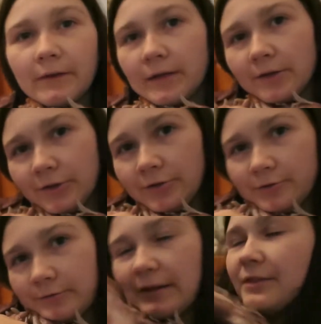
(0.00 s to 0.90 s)
it a
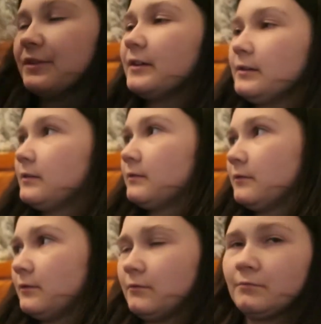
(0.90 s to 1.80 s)
cuddle and thing.
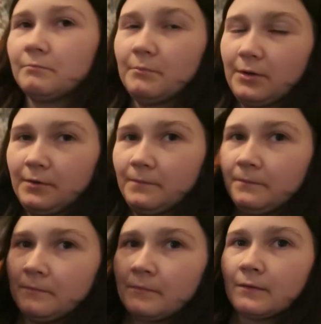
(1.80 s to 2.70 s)
But
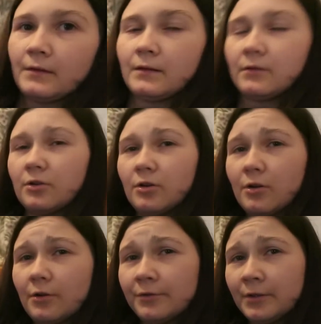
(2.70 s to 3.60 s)

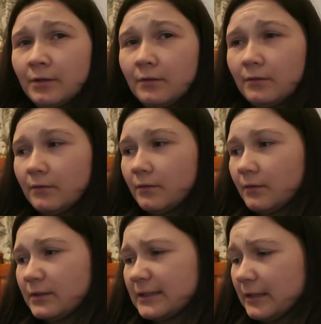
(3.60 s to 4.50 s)
God,
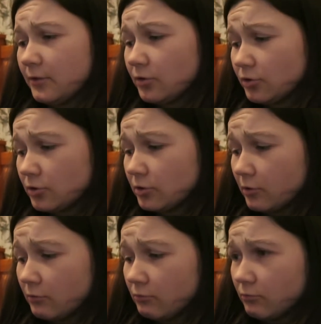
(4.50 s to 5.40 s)
I sound like a
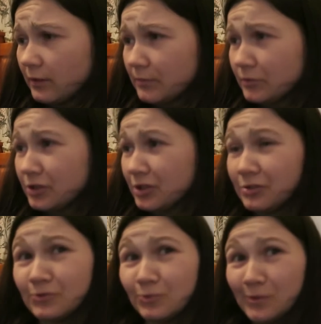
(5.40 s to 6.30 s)
child and I
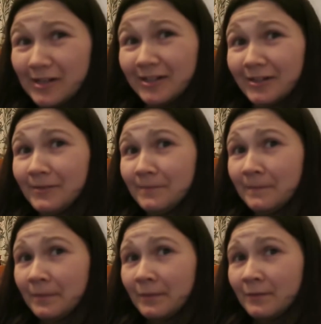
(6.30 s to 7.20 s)
turned 20
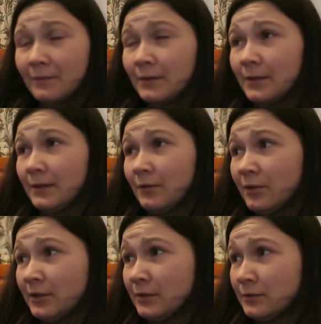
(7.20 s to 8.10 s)
in
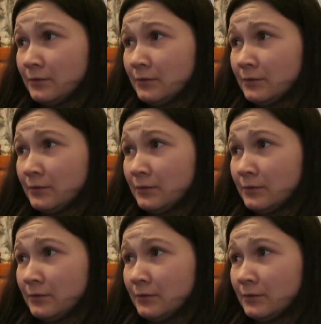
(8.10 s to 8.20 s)
like